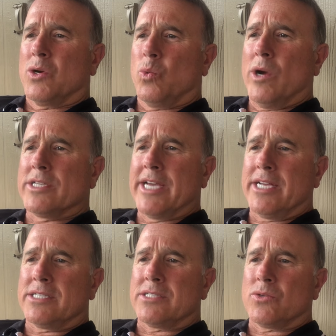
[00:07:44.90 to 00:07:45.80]
Well,
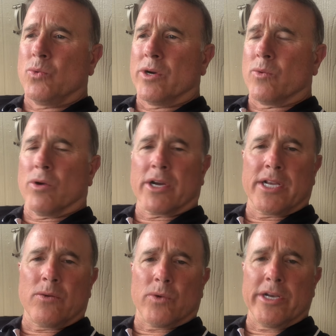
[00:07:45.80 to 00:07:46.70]

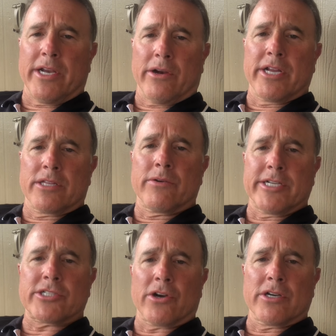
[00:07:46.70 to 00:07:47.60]
we're nearing the
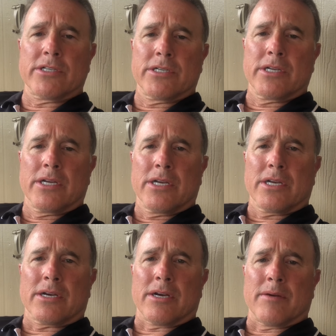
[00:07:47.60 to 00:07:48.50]
return.
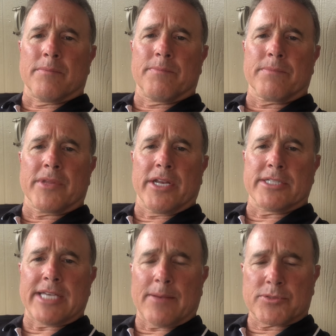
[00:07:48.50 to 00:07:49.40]
It
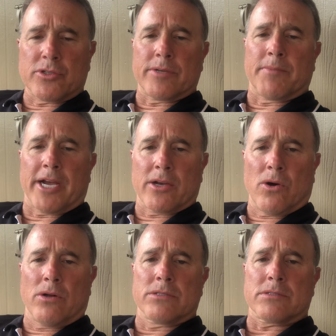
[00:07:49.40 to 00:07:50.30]
is absolutely my
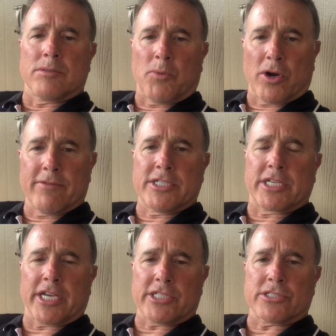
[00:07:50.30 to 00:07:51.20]
goal, the Board of
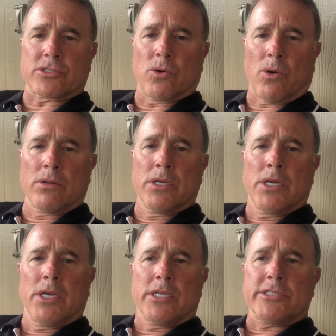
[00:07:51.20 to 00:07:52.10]
Education's goal,
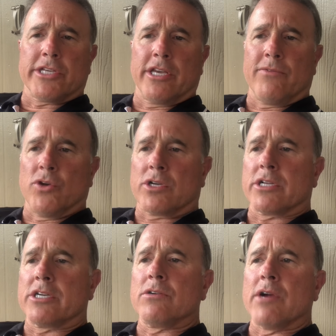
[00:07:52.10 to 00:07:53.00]
to give you
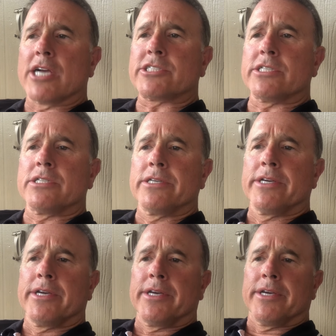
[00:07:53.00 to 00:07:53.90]
clear direction.
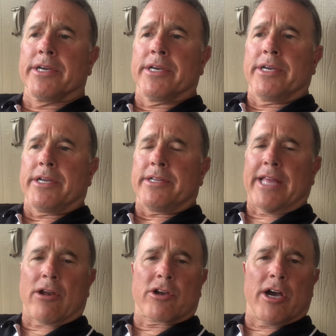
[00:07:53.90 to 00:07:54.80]

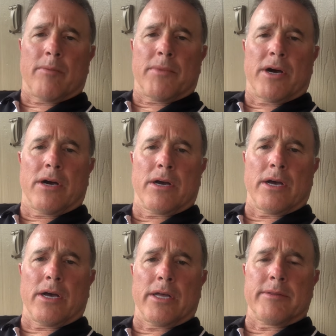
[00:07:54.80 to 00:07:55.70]
That'll come
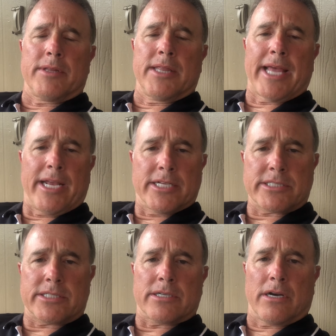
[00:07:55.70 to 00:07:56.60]

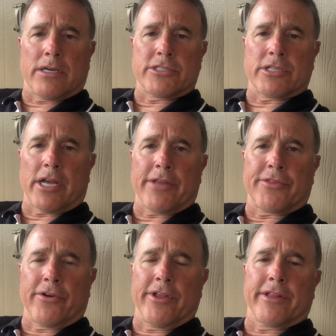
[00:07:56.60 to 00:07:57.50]
latest on July
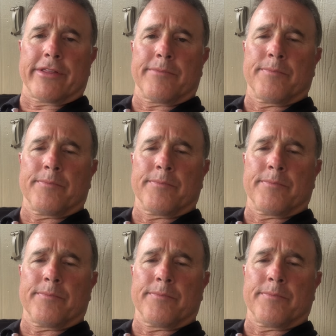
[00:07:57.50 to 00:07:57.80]
30th.